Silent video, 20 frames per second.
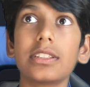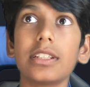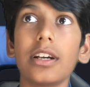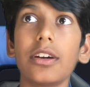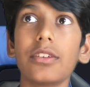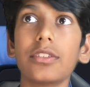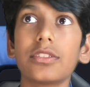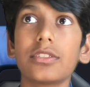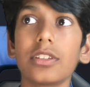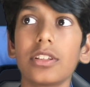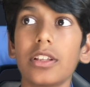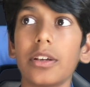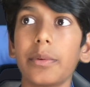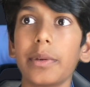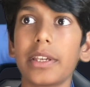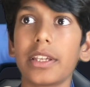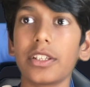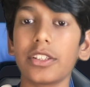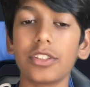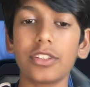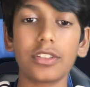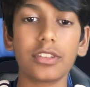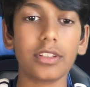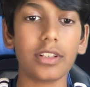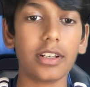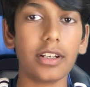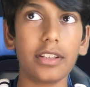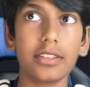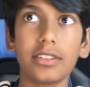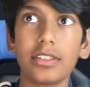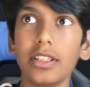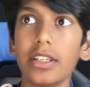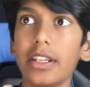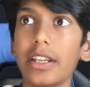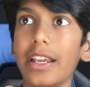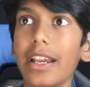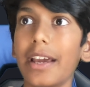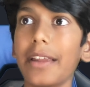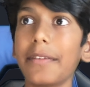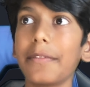out so that we can uh, see it
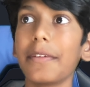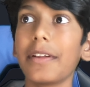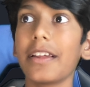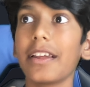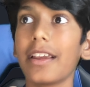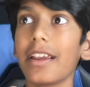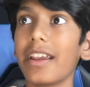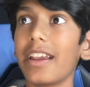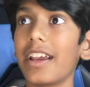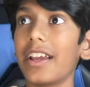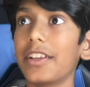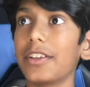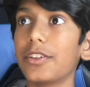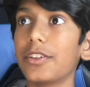again. And